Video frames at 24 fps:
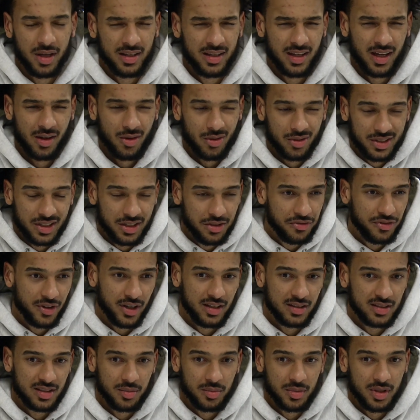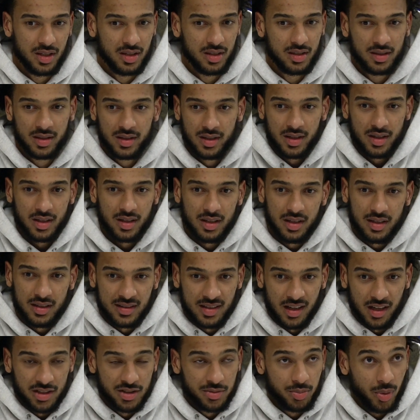And then on defense, I mean, he
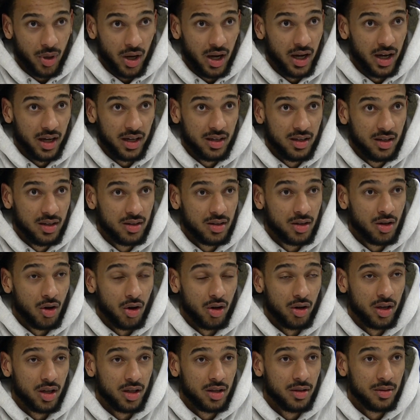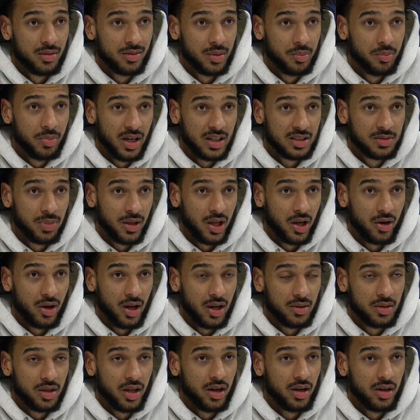takes pride guarding the best player
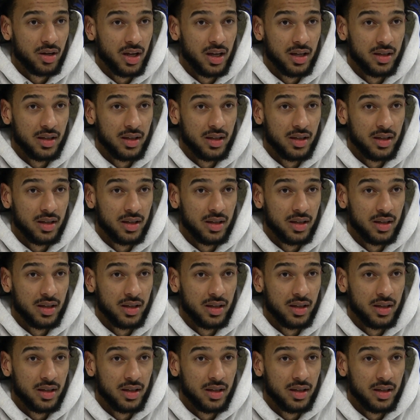out there.